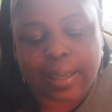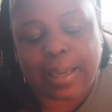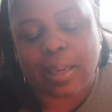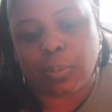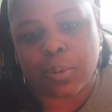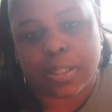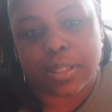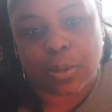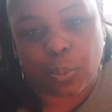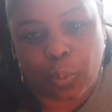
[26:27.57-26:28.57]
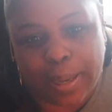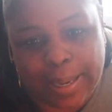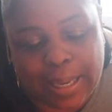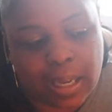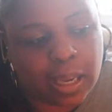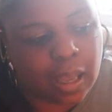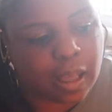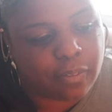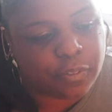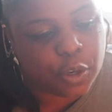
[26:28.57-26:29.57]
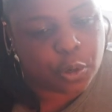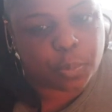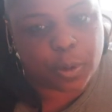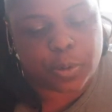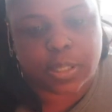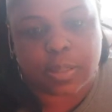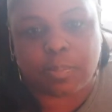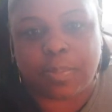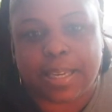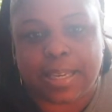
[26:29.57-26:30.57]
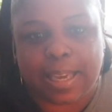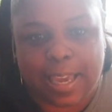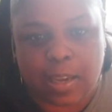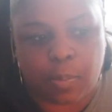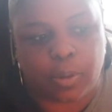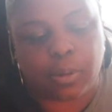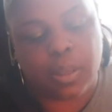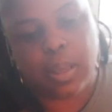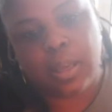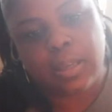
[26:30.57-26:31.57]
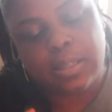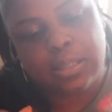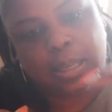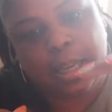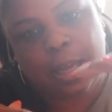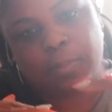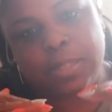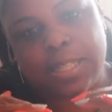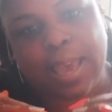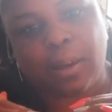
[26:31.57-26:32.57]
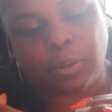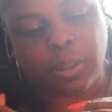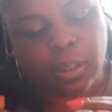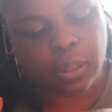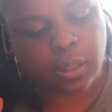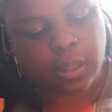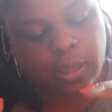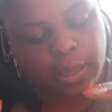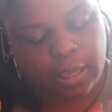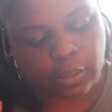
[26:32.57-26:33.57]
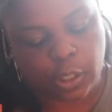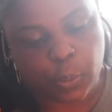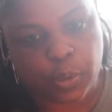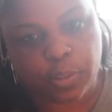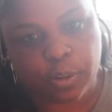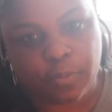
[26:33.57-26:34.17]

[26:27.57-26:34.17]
It was the way of your person being able to come down and lower their